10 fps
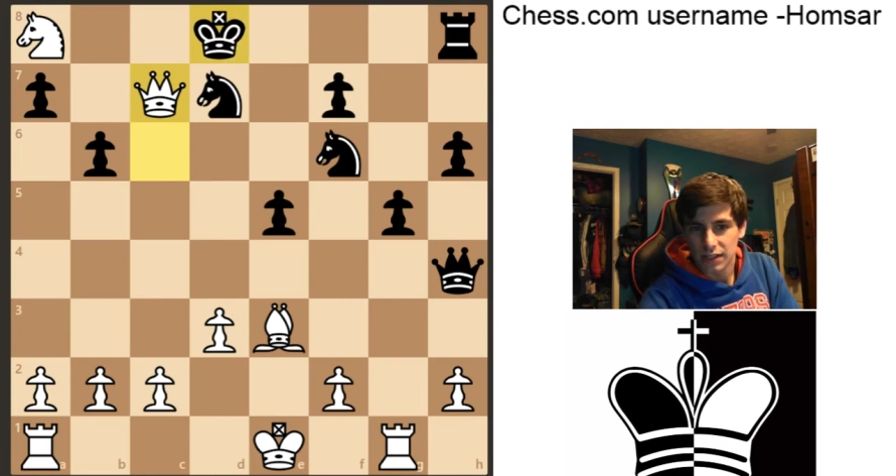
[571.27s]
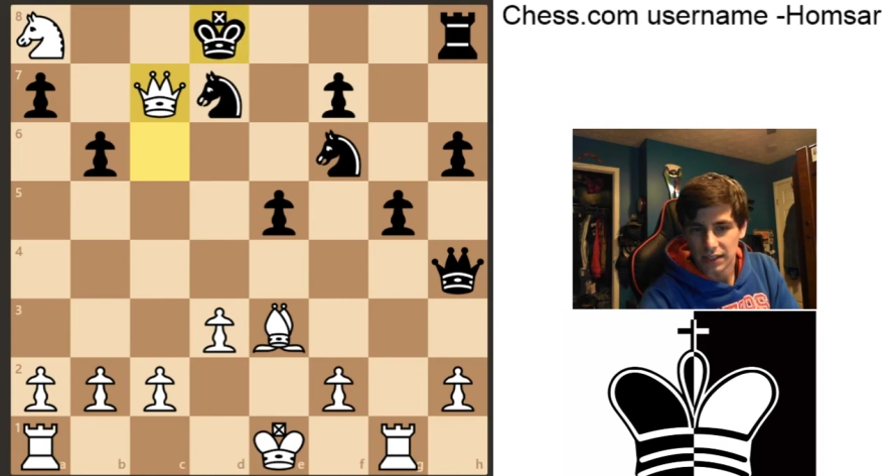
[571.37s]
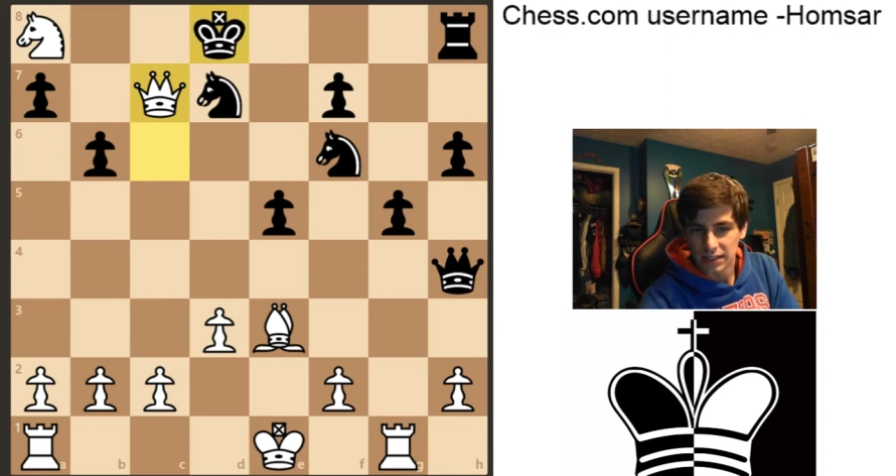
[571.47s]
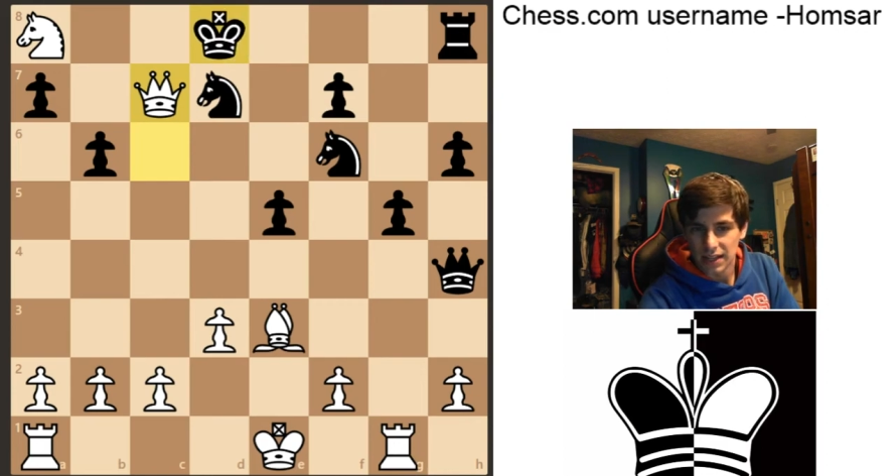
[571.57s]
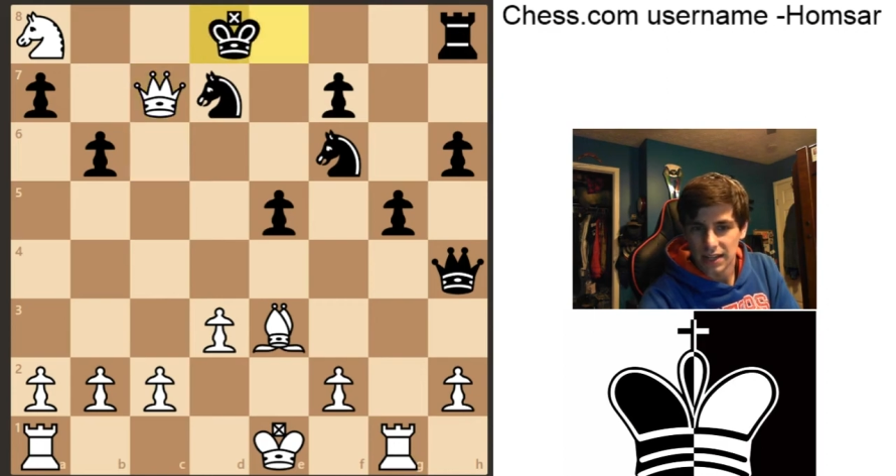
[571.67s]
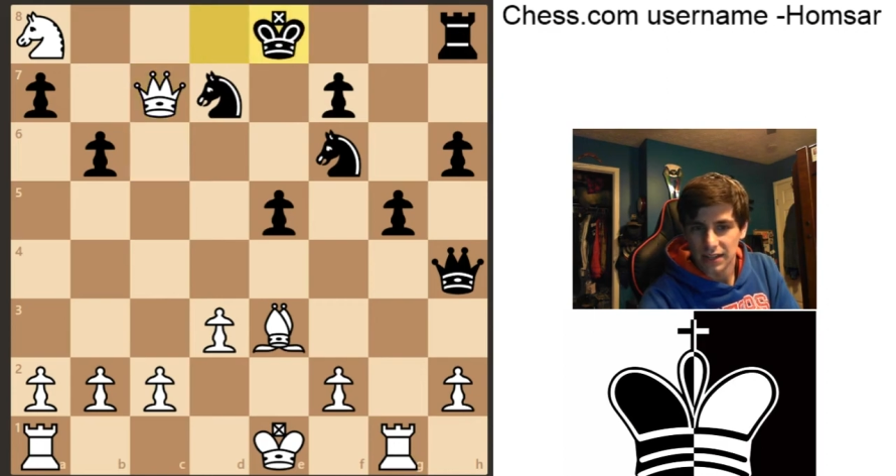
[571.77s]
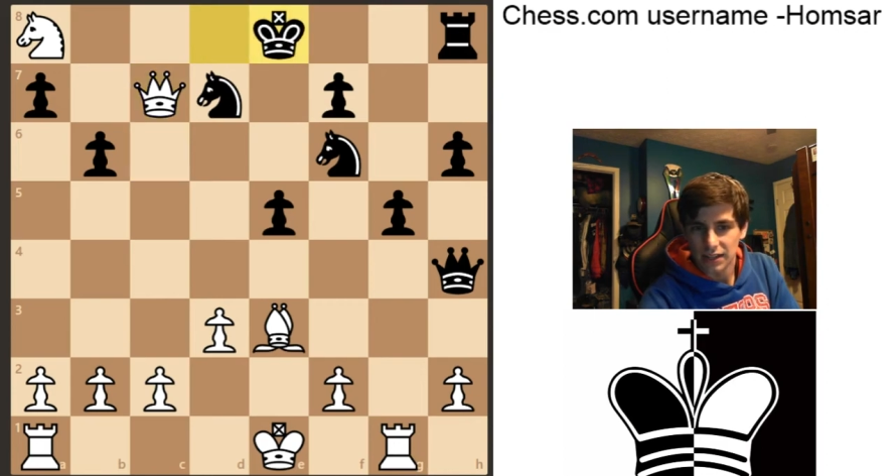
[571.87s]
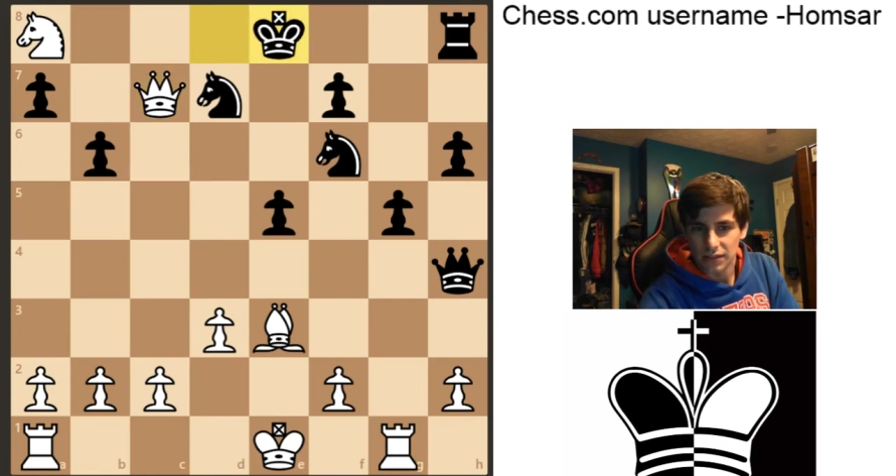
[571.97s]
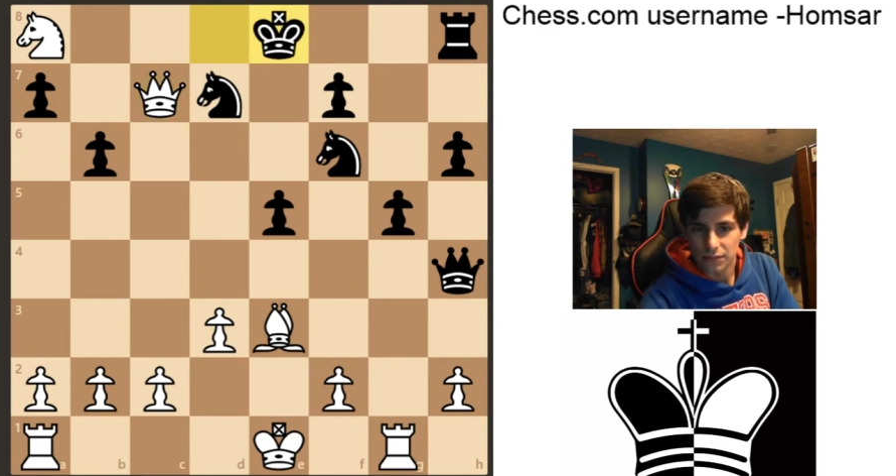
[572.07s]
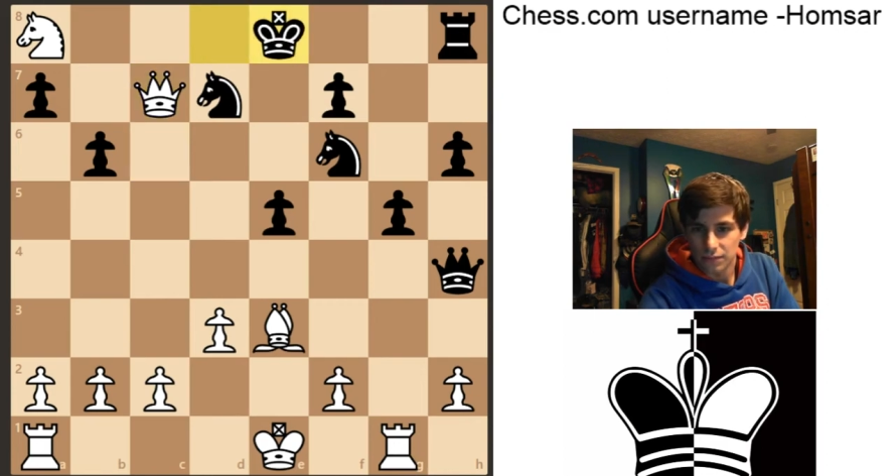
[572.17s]
as
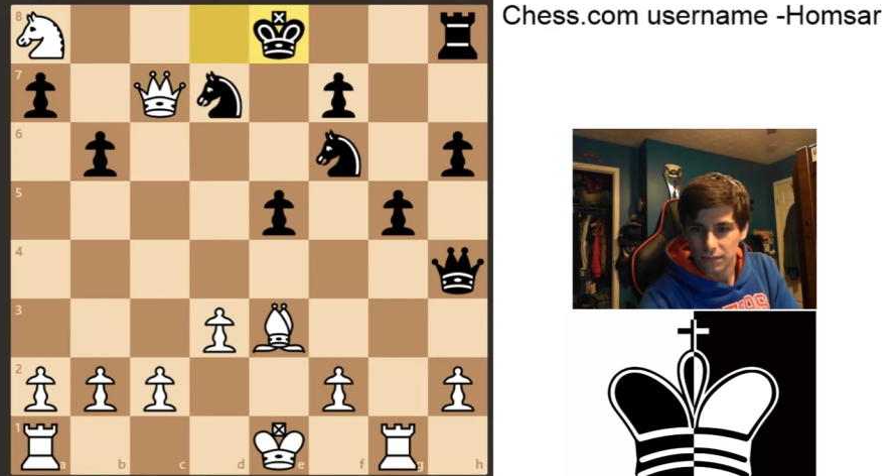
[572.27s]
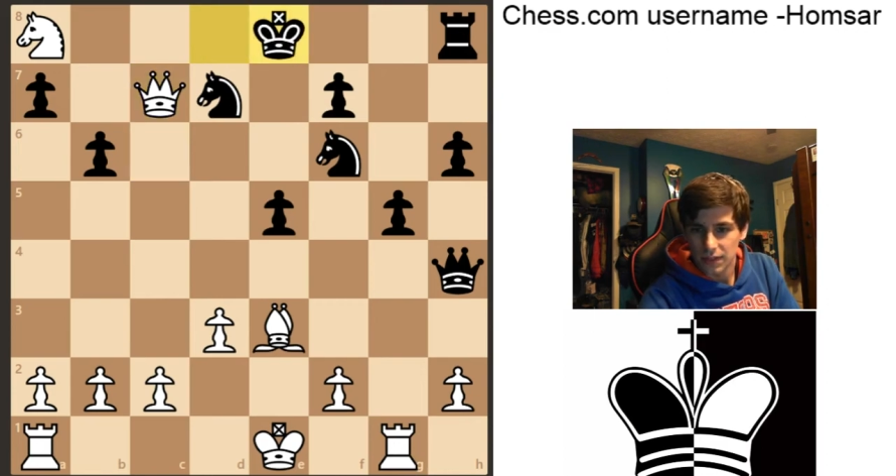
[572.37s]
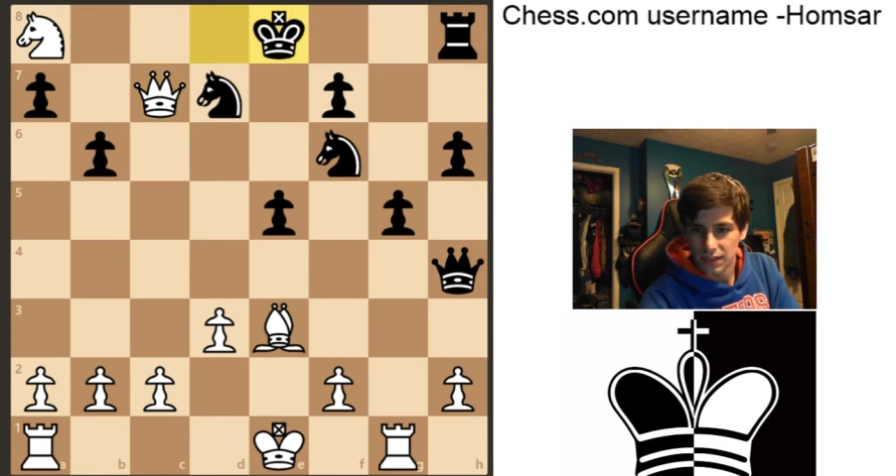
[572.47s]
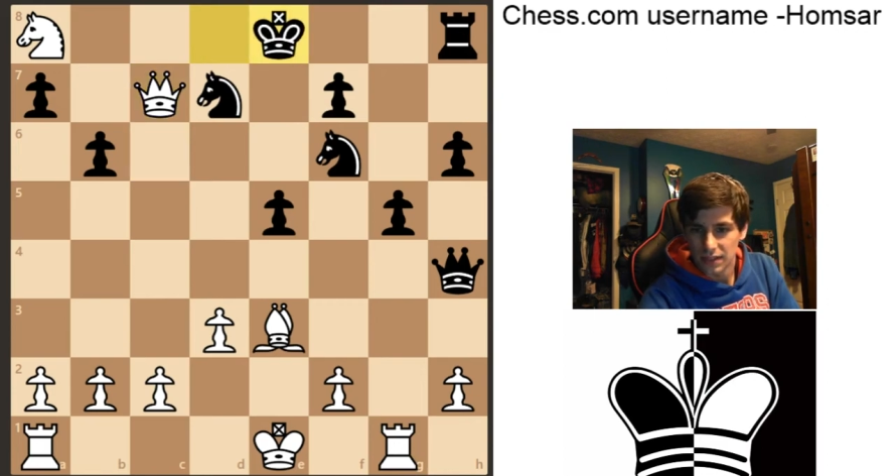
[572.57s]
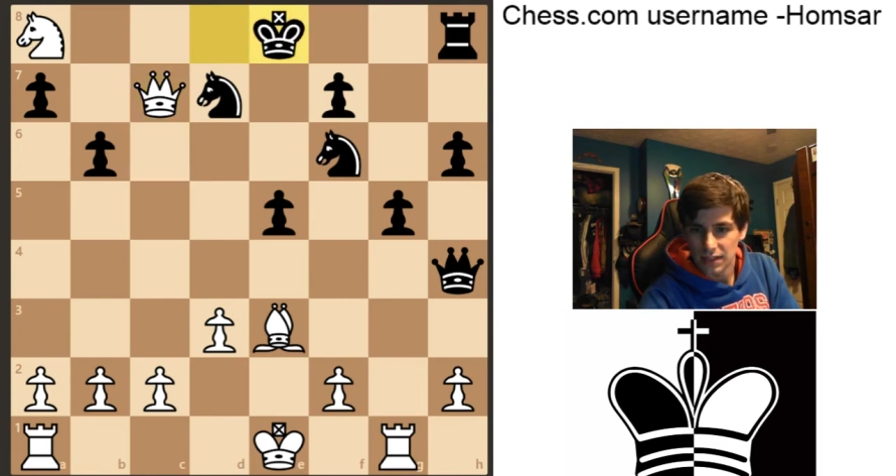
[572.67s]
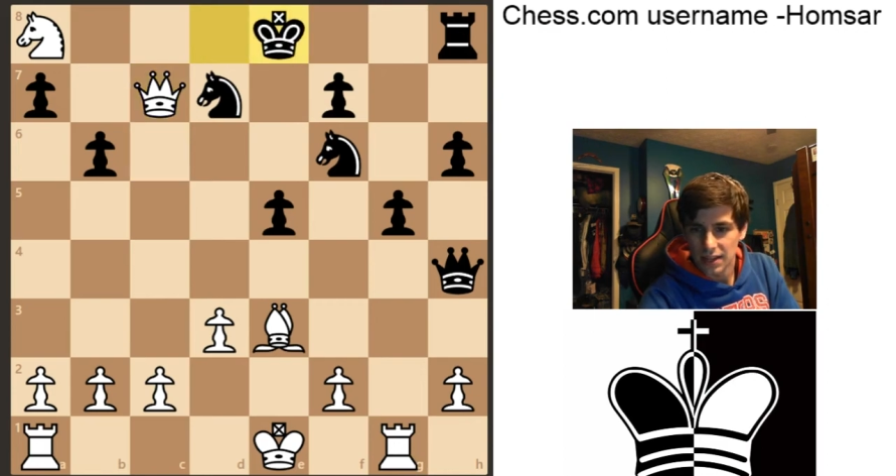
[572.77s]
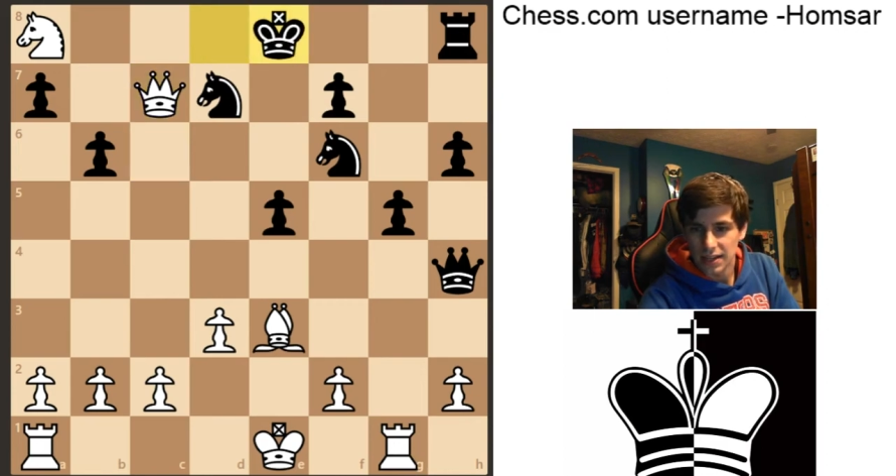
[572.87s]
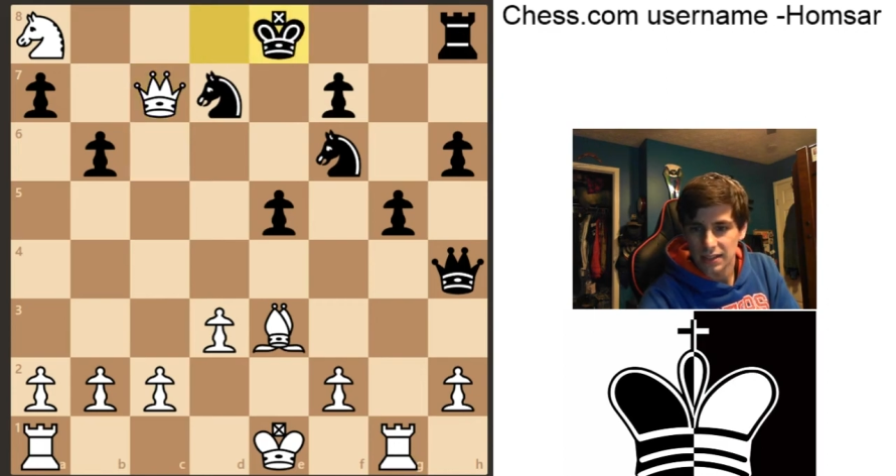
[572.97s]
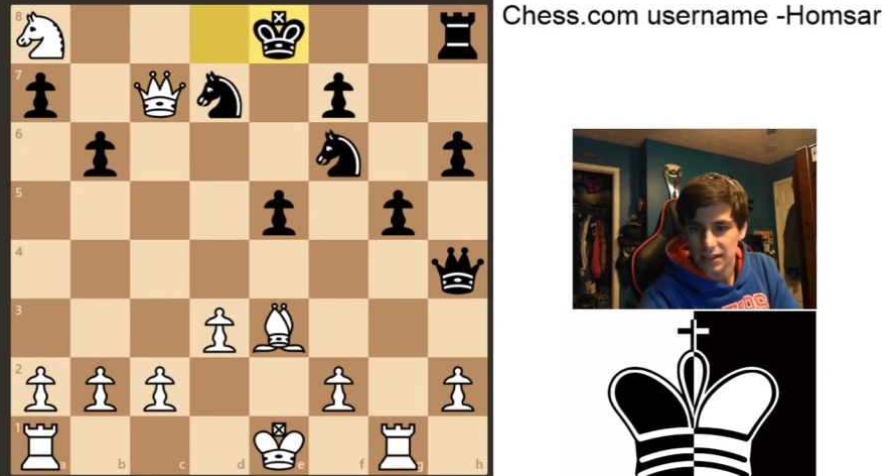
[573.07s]
if king to e8,